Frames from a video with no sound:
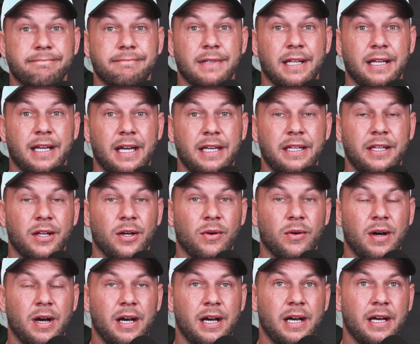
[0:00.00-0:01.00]
Like
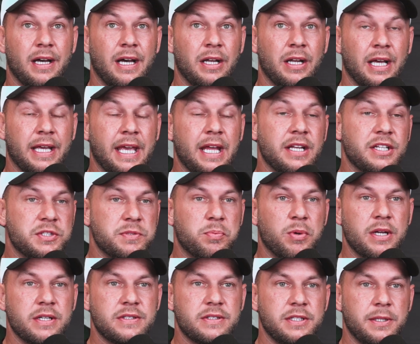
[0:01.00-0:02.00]
I can't
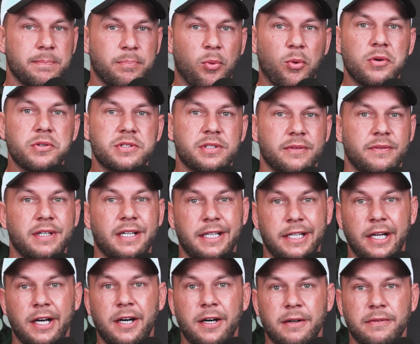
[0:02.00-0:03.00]
express the importance of it
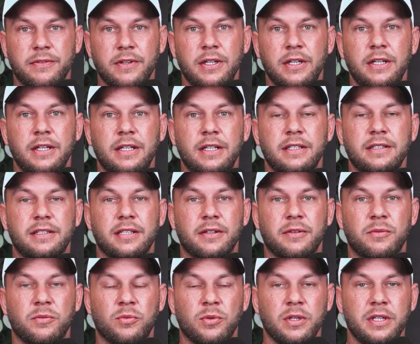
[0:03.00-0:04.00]
enough to
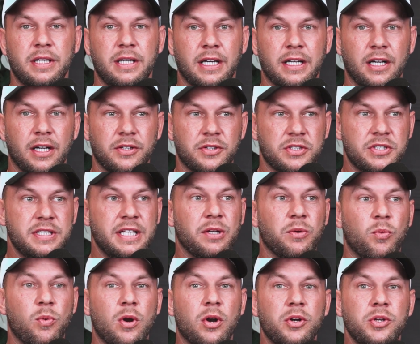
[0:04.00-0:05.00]
really kind of understand
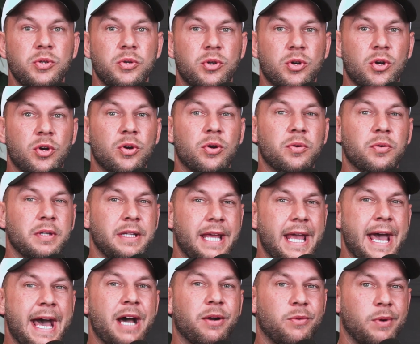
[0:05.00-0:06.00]
where are you currently
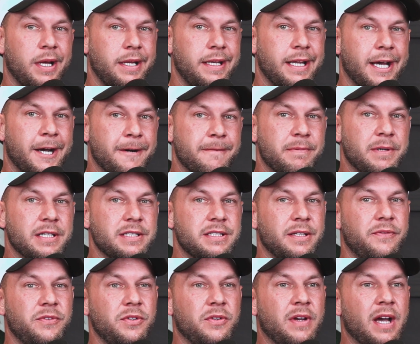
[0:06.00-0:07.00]
at right now. Because
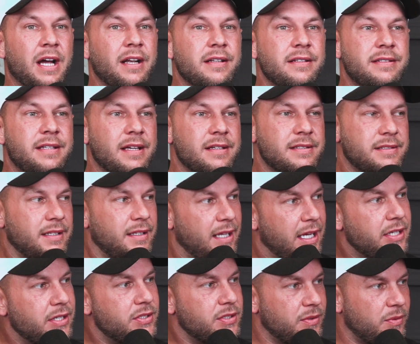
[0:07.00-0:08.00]
if you got a
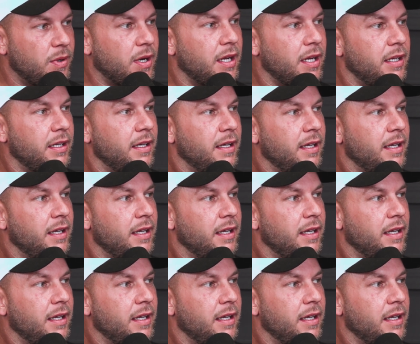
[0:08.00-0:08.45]
destination, right,